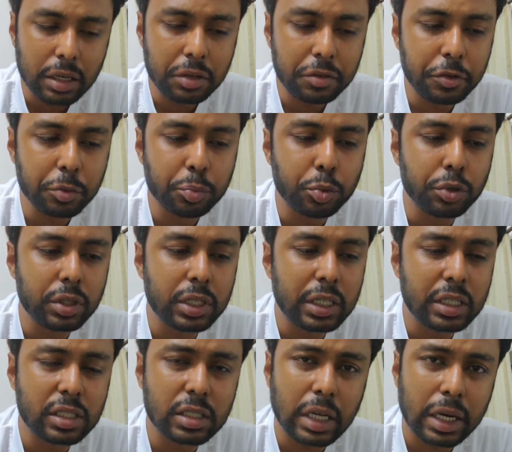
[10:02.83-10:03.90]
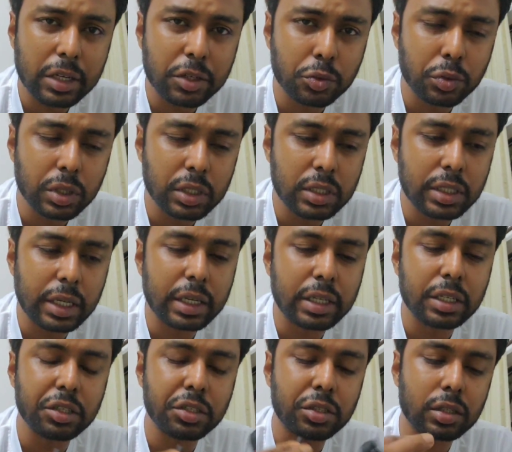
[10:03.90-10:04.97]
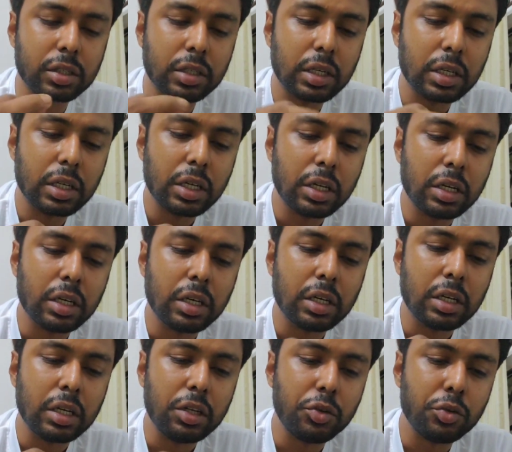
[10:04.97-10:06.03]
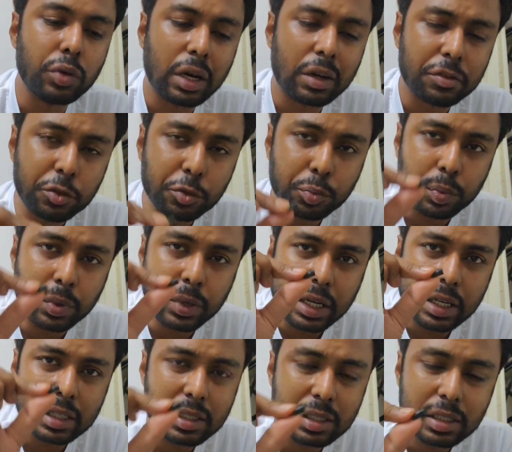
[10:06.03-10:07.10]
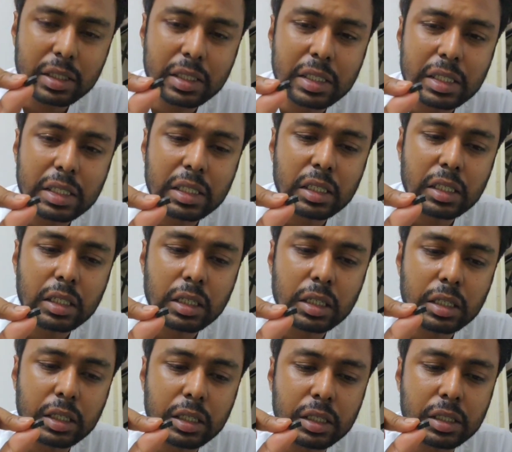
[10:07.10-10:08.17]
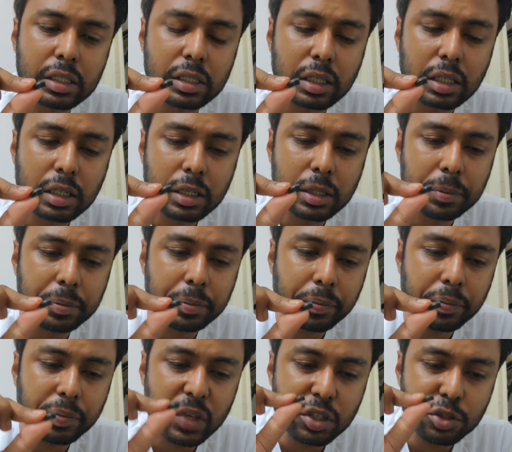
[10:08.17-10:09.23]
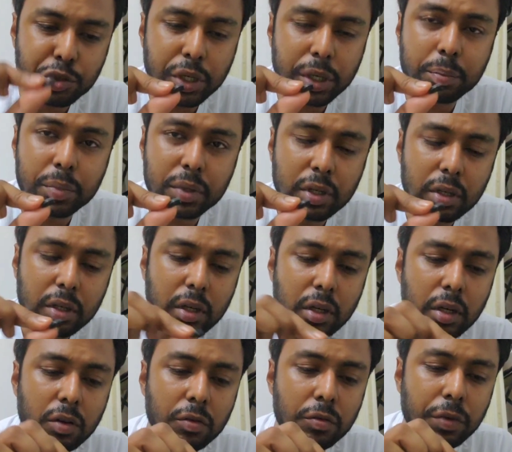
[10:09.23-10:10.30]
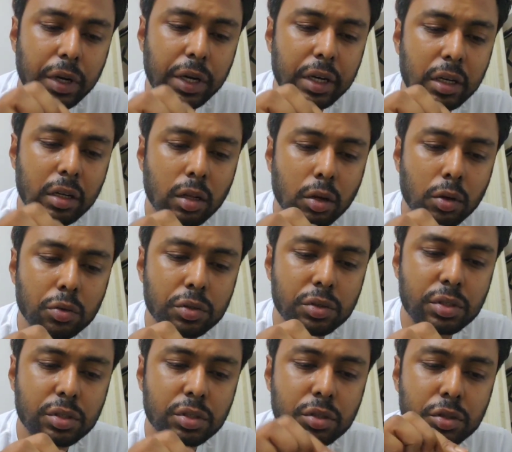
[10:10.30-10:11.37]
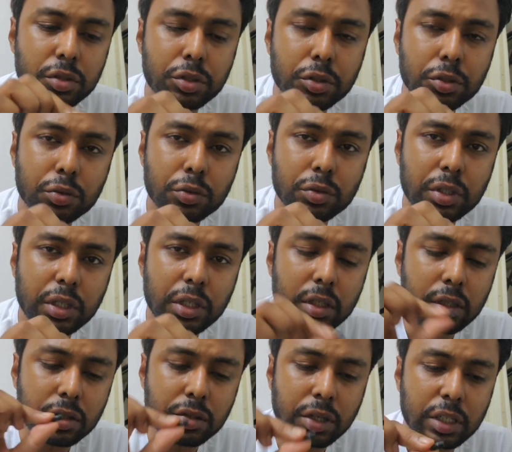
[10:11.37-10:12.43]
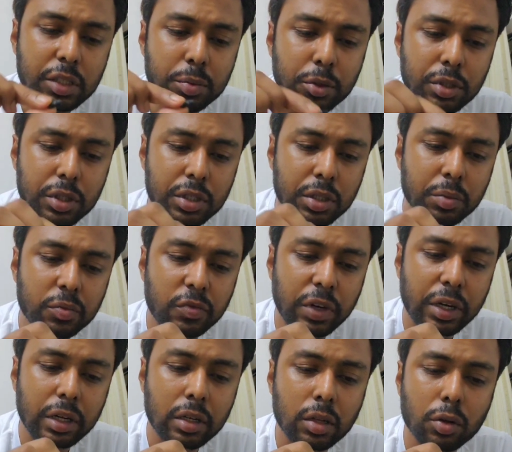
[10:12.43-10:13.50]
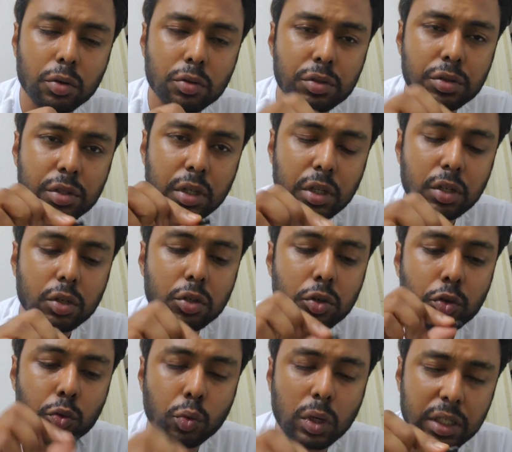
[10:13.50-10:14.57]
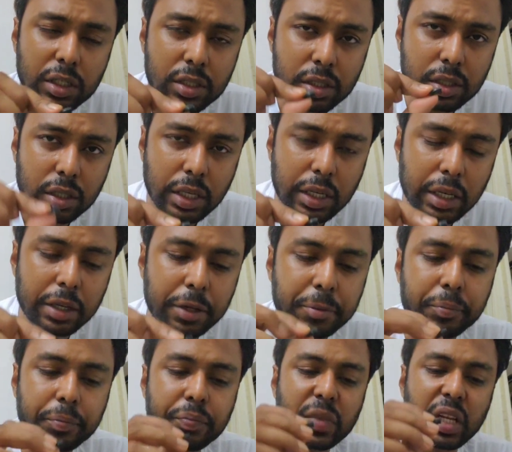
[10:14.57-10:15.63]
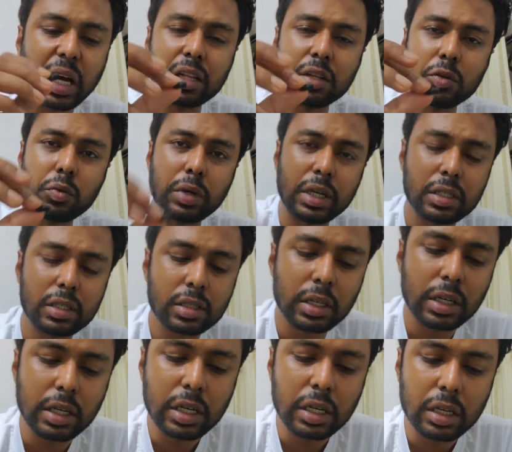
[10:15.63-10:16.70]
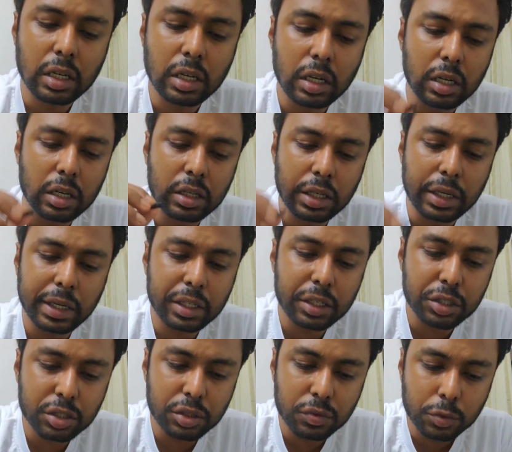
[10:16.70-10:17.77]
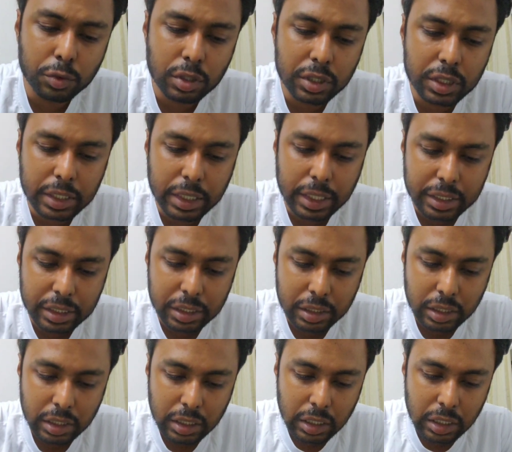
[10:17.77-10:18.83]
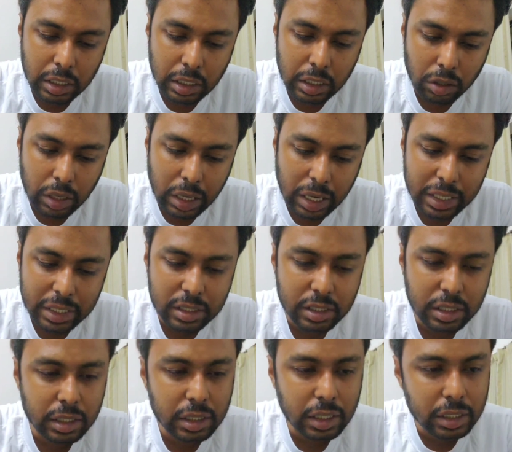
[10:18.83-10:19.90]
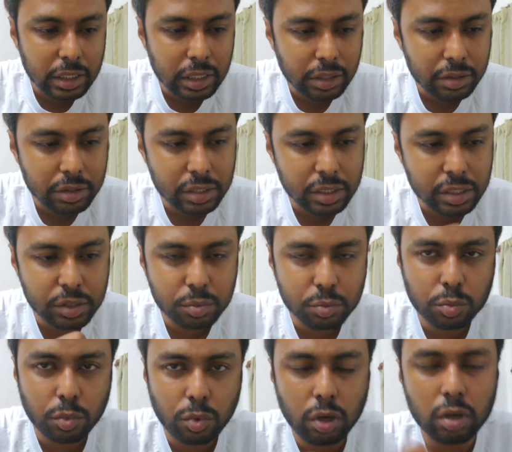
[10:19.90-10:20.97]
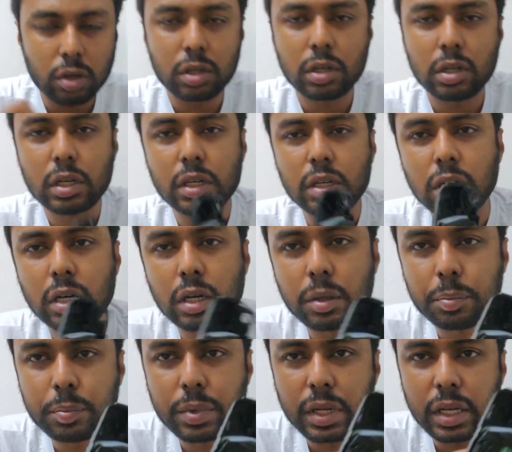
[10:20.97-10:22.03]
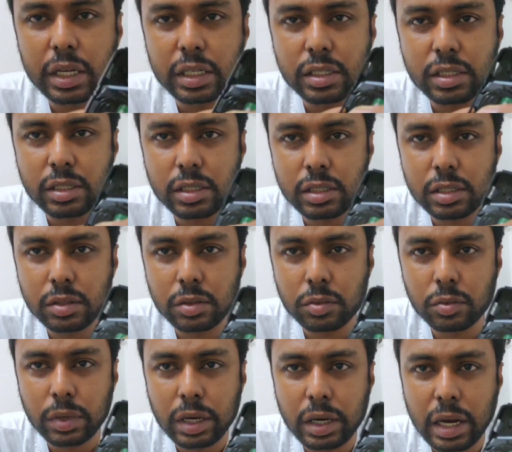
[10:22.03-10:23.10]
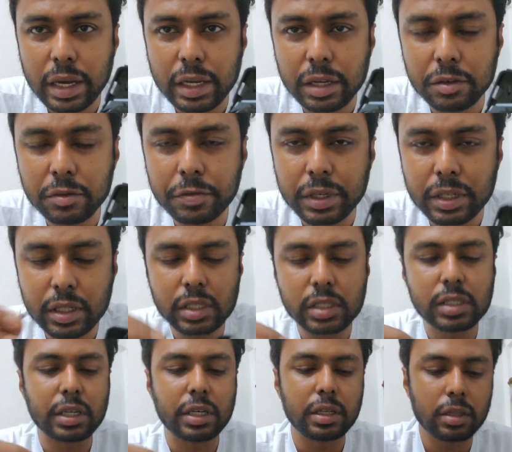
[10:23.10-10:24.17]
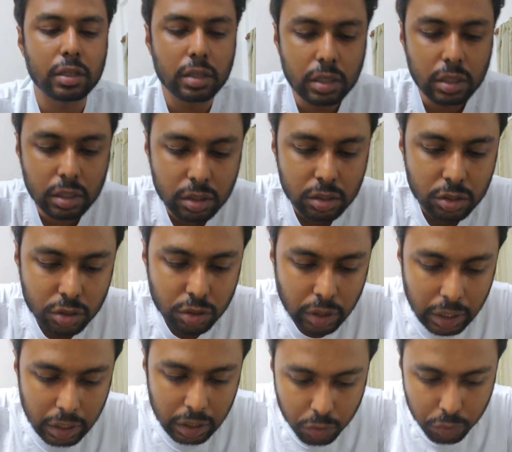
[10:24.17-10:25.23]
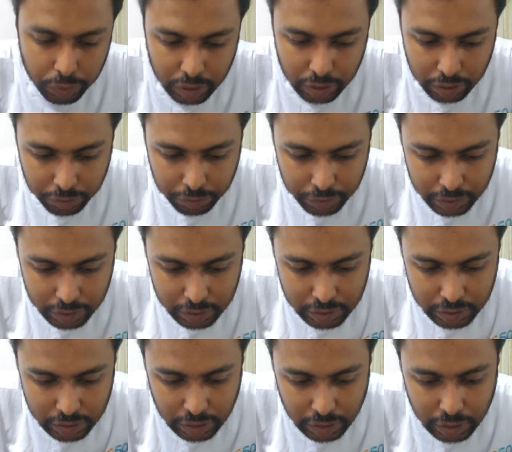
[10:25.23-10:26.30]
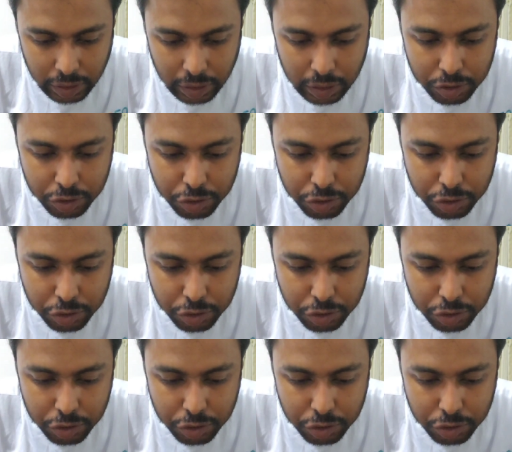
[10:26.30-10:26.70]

this side towards the ignition, you have to place this uh, chip very close to the transponder chip, very close towards the key, otherwise uh, the ignition wouldn't detect it. Now I see that there is a small uh, place where I can fit this in, so I'll quickly fit this in and I'll show you.